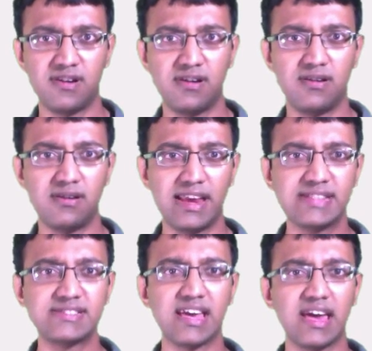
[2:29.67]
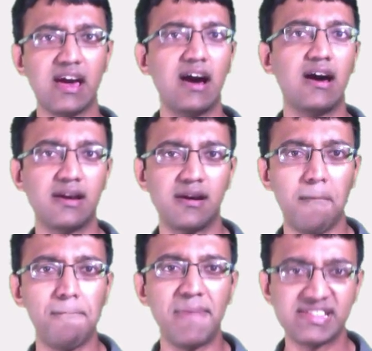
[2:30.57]
Uh, let's say our
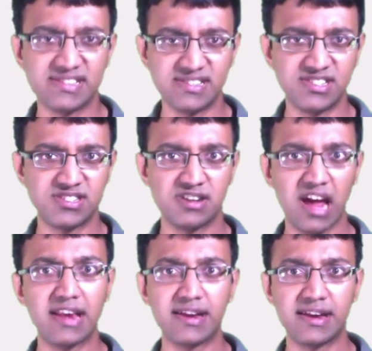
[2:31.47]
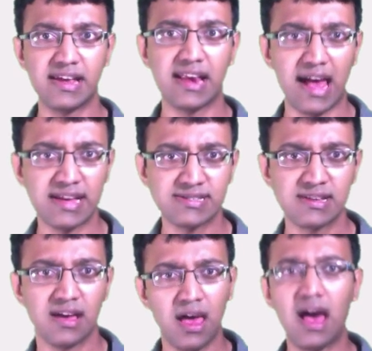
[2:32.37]
message entity class
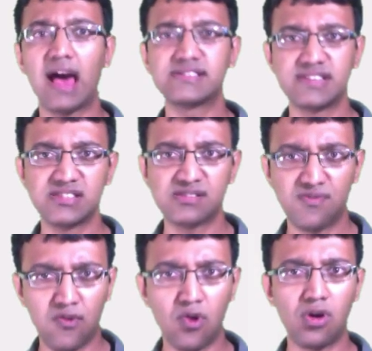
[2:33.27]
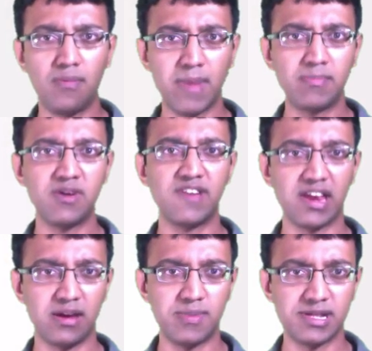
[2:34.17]
has these four member
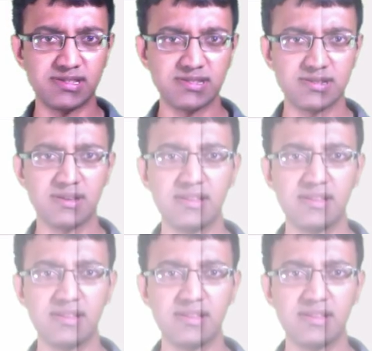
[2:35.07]
variables